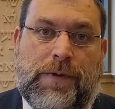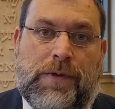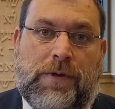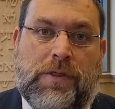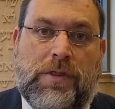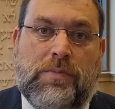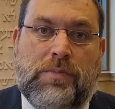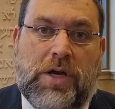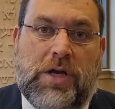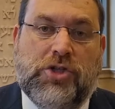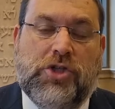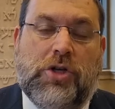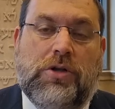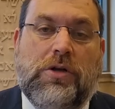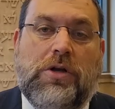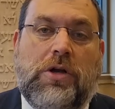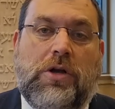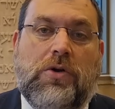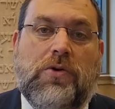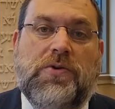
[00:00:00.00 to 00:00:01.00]
The
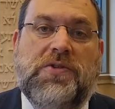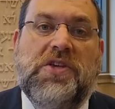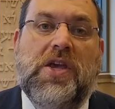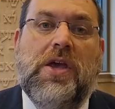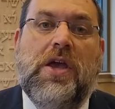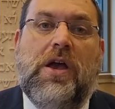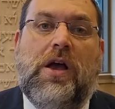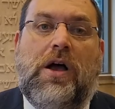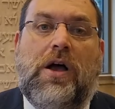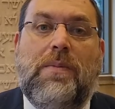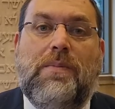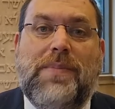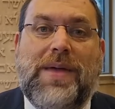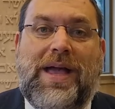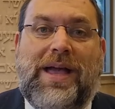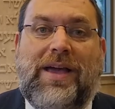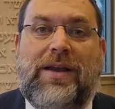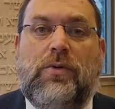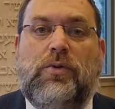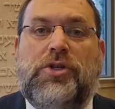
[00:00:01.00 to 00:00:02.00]
mashal goes, a
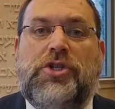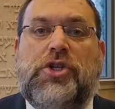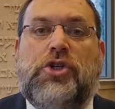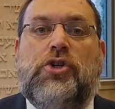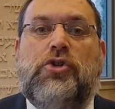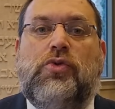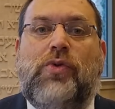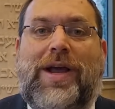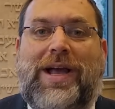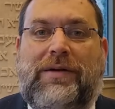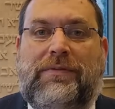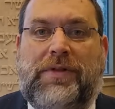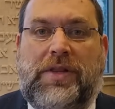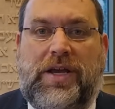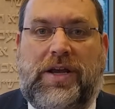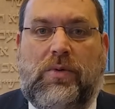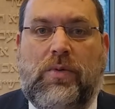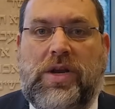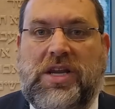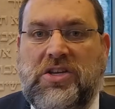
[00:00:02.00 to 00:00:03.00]
man was
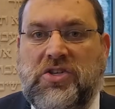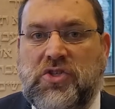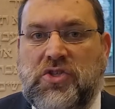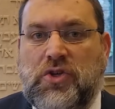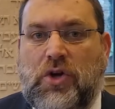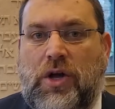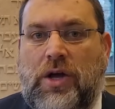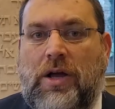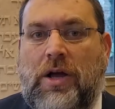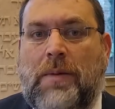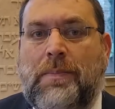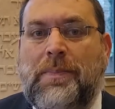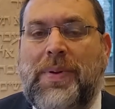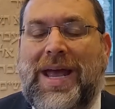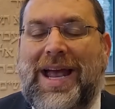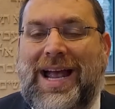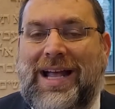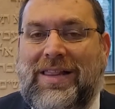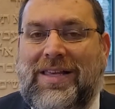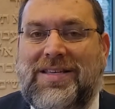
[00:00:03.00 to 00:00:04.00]
traveling when he saw a
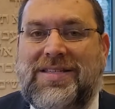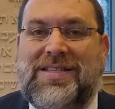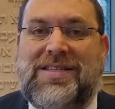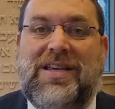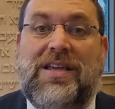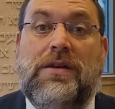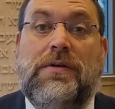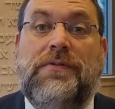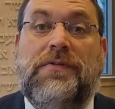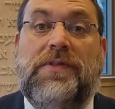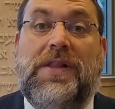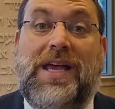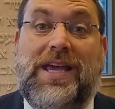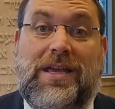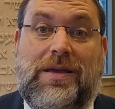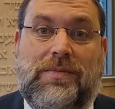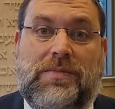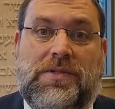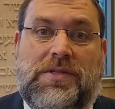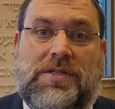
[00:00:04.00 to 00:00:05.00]
palace in
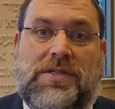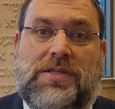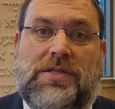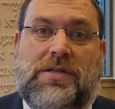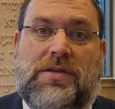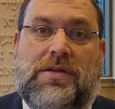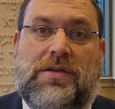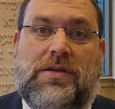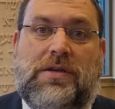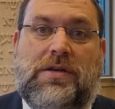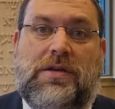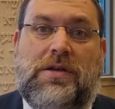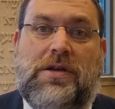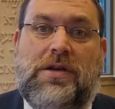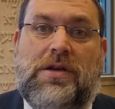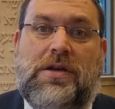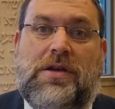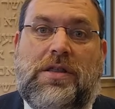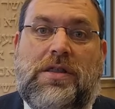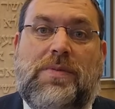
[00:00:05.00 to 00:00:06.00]
flames.
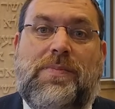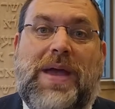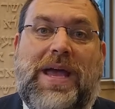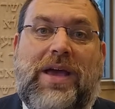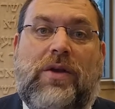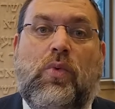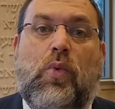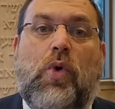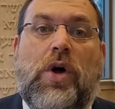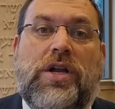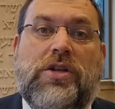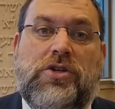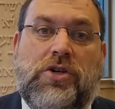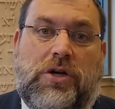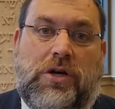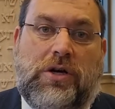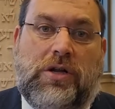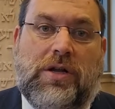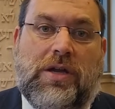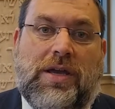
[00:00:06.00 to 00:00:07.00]
The man
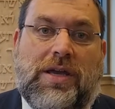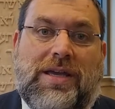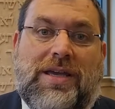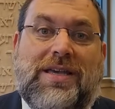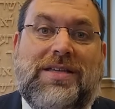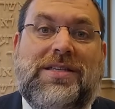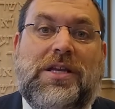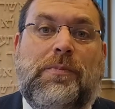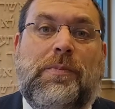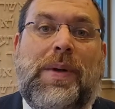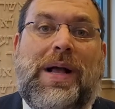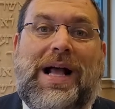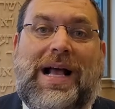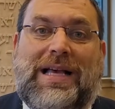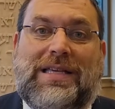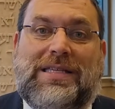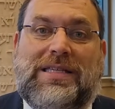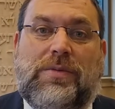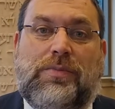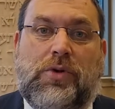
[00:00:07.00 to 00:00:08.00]
wondered, is it
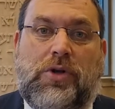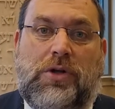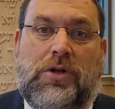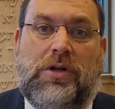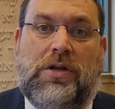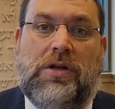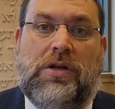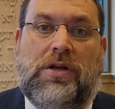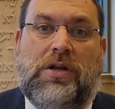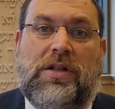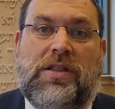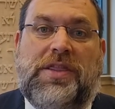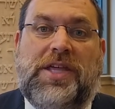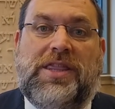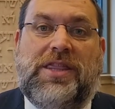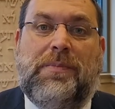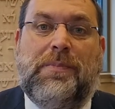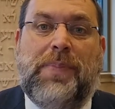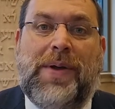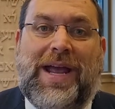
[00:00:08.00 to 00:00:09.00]
possible
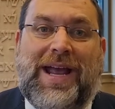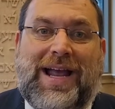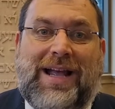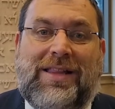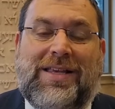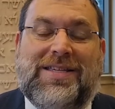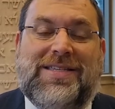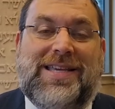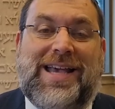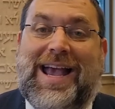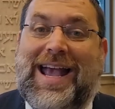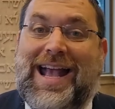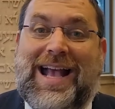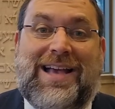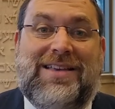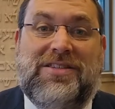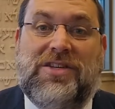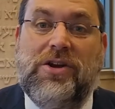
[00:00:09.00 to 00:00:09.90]
that the palace has